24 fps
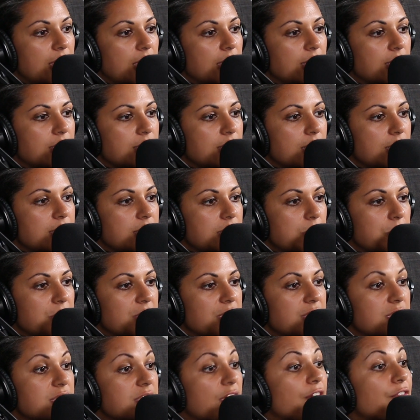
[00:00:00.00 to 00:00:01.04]
and some of
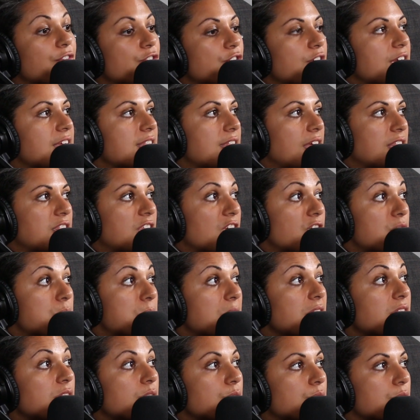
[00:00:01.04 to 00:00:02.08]
the suffering that they've
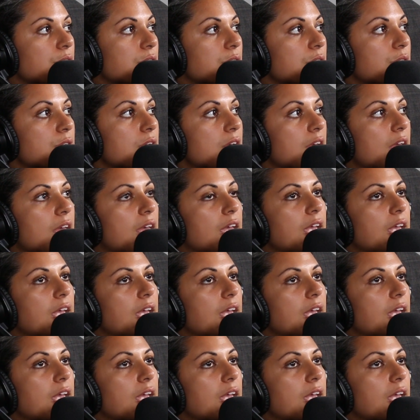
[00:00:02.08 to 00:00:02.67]
been through